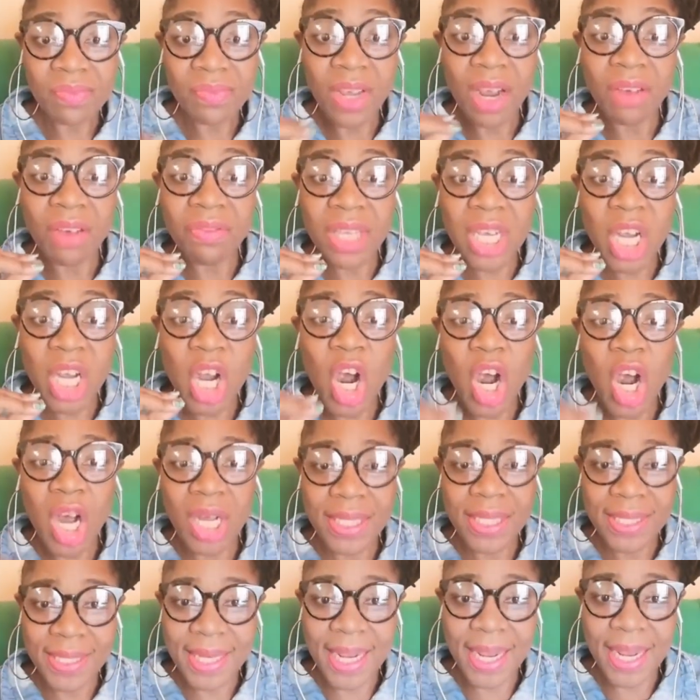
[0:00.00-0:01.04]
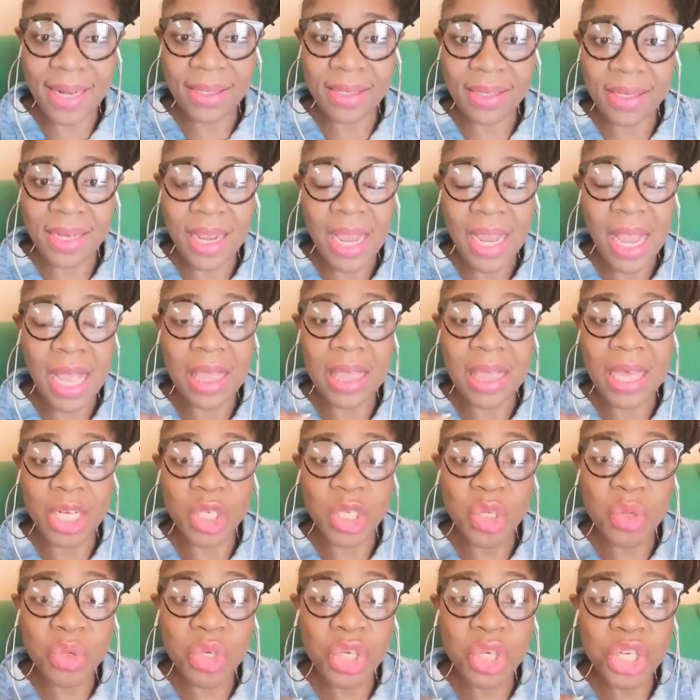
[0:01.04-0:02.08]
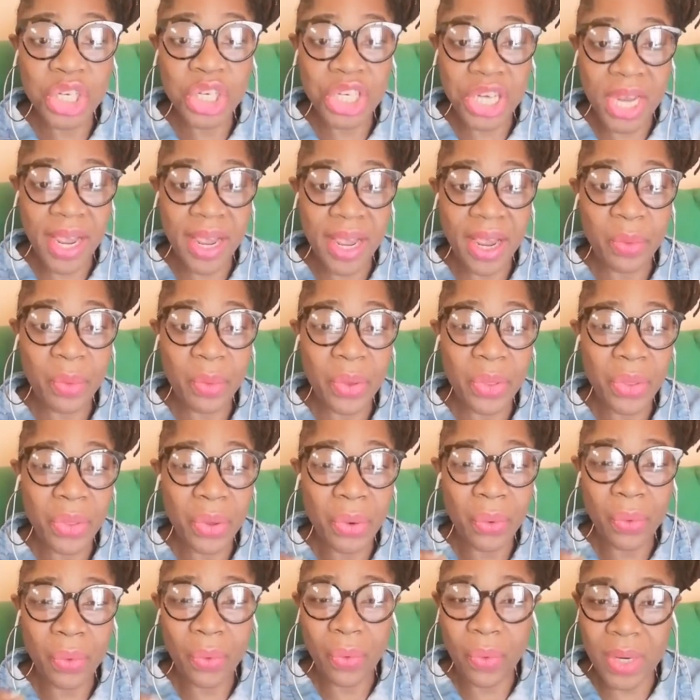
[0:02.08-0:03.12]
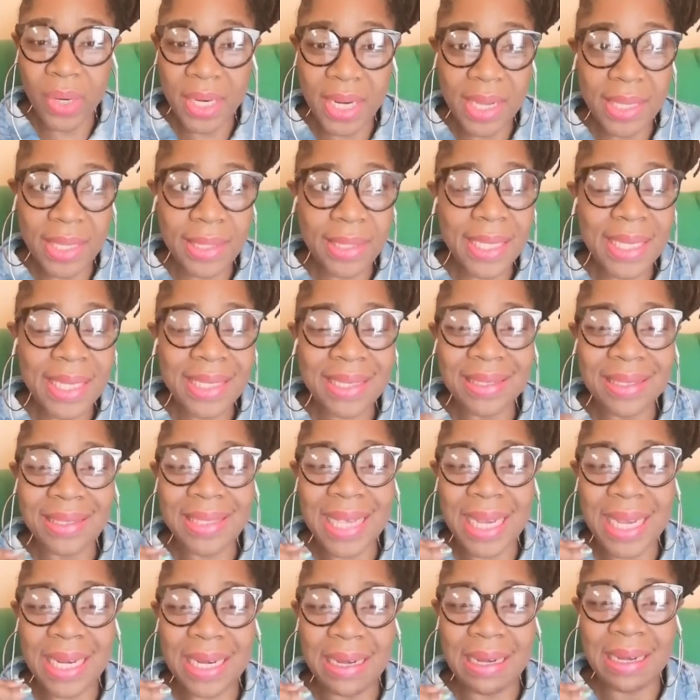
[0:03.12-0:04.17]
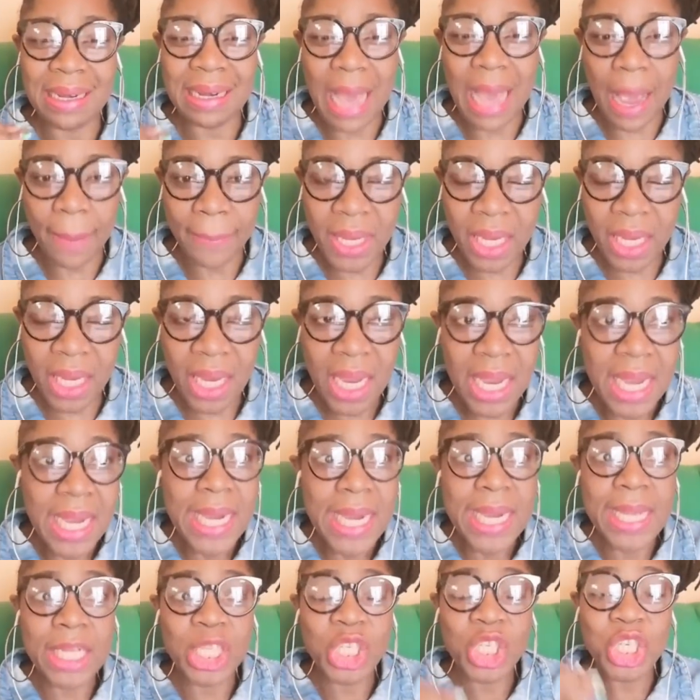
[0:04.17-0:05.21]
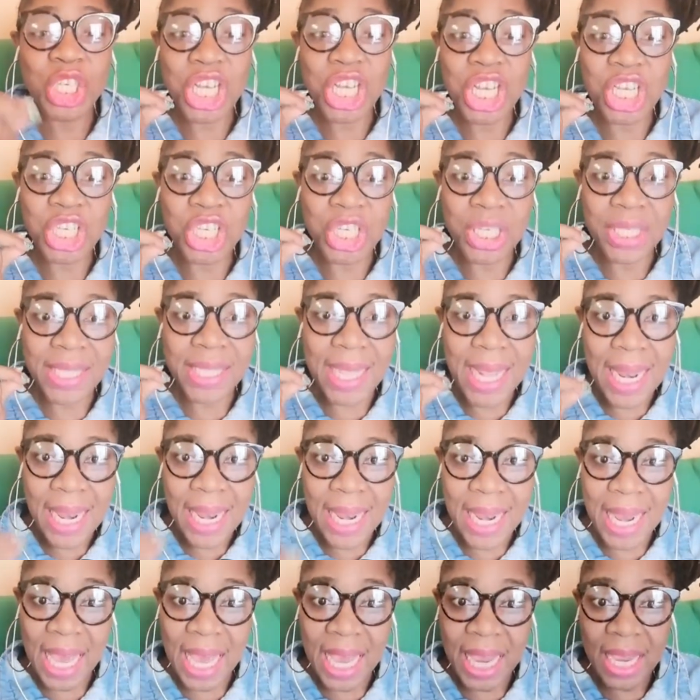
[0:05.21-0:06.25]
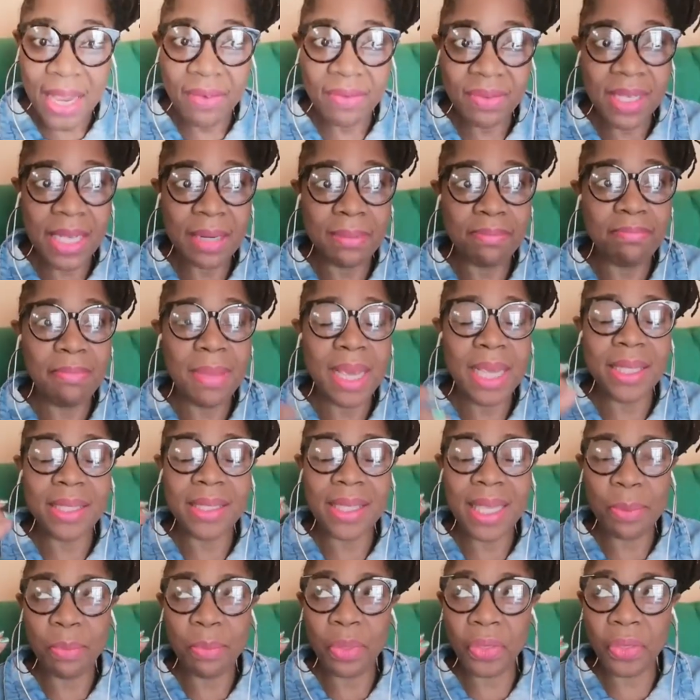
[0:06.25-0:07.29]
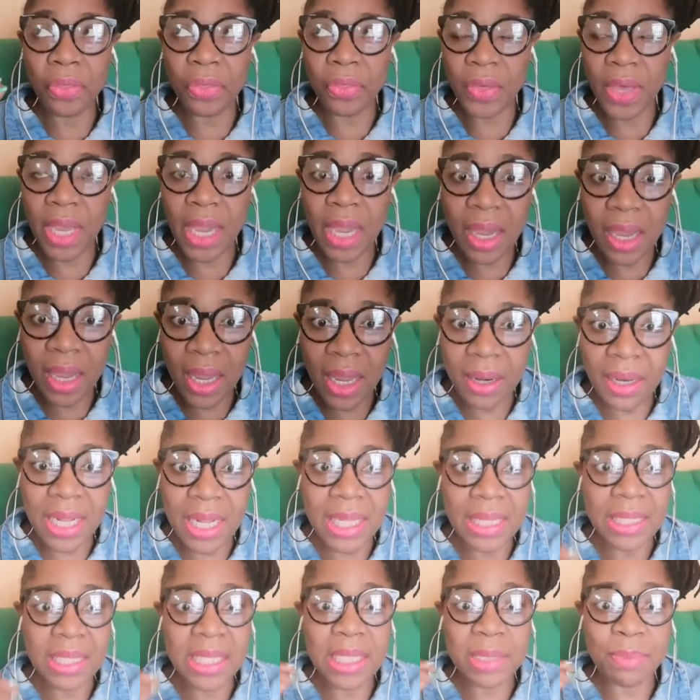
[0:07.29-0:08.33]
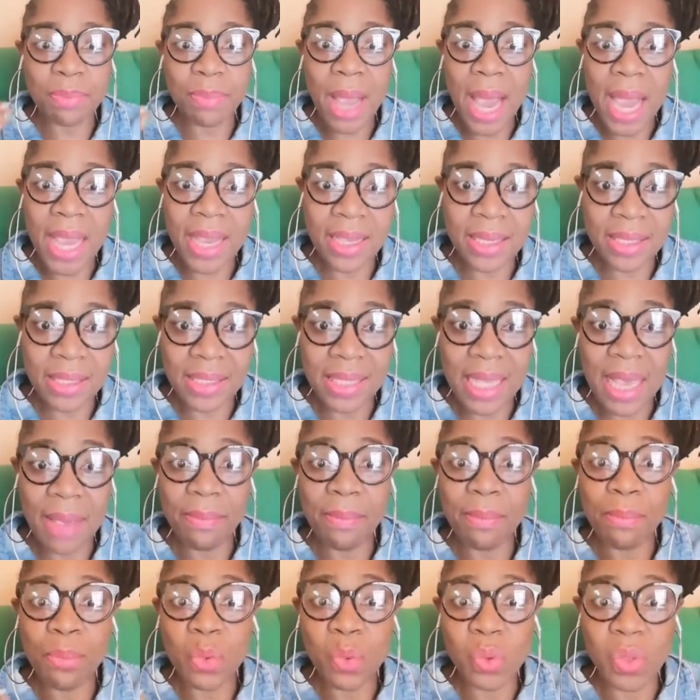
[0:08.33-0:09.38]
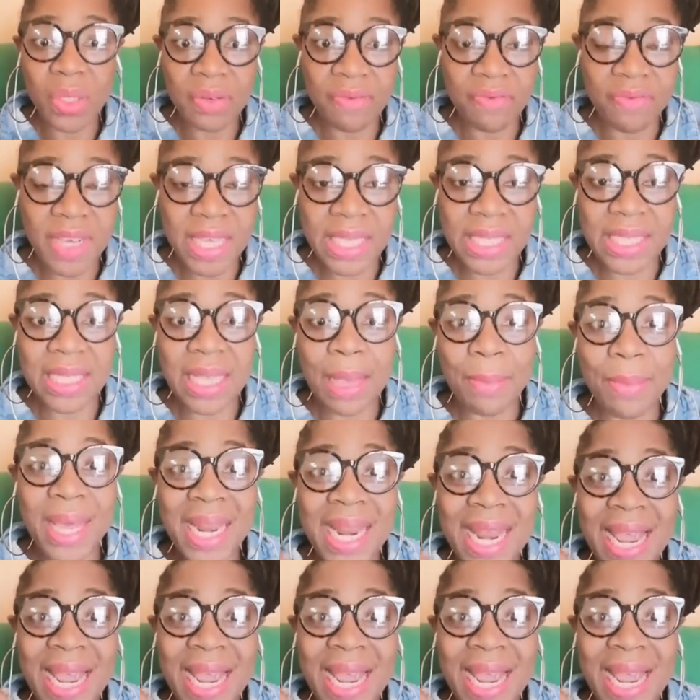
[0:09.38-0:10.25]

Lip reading: of the content that you share with your audience is dynamic, it changes their lives, it makes them think, it inspires them, motivates them, and